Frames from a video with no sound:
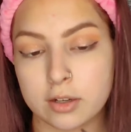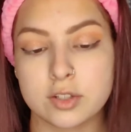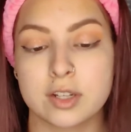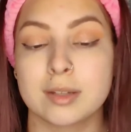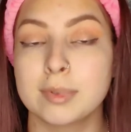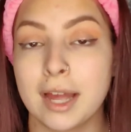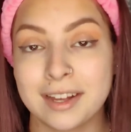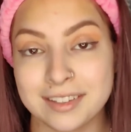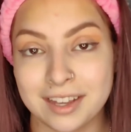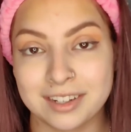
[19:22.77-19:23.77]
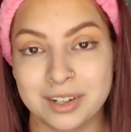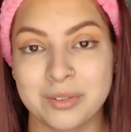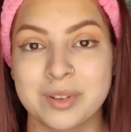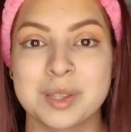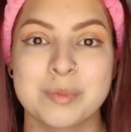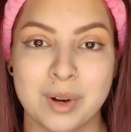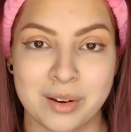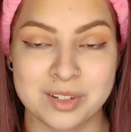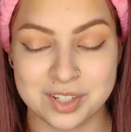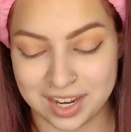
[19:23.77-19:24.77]
or sorry, the black liner with the
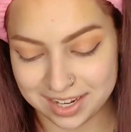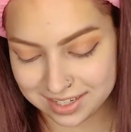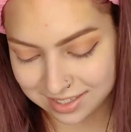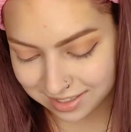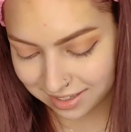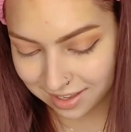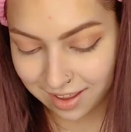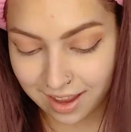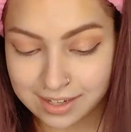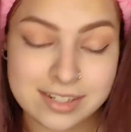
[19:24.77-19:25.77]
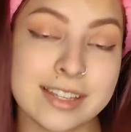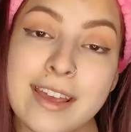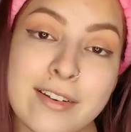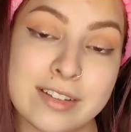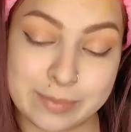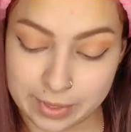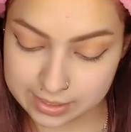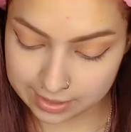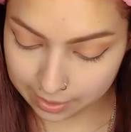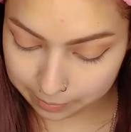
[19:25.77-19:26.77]
brown shade. I just cannot speak today.